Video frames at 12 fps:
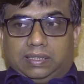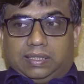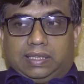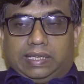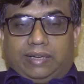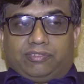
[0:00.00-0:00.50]

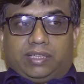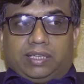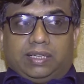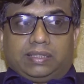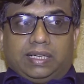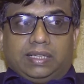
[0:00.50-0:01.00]
Left
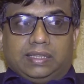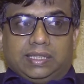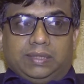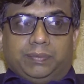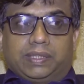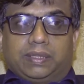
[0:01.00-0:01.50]
unattended,
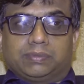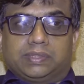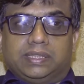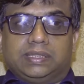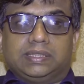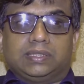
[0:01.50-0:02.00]
it becomes
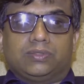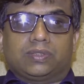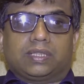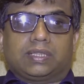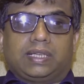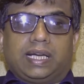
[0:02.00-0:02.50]
easy to
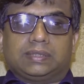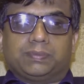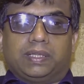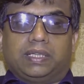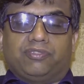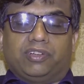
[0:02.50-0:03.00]
recognize
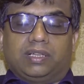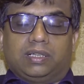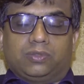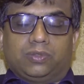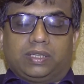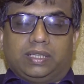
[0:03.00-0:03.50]
but difficult
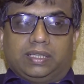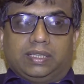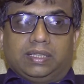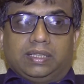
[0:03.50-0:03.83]
to treat.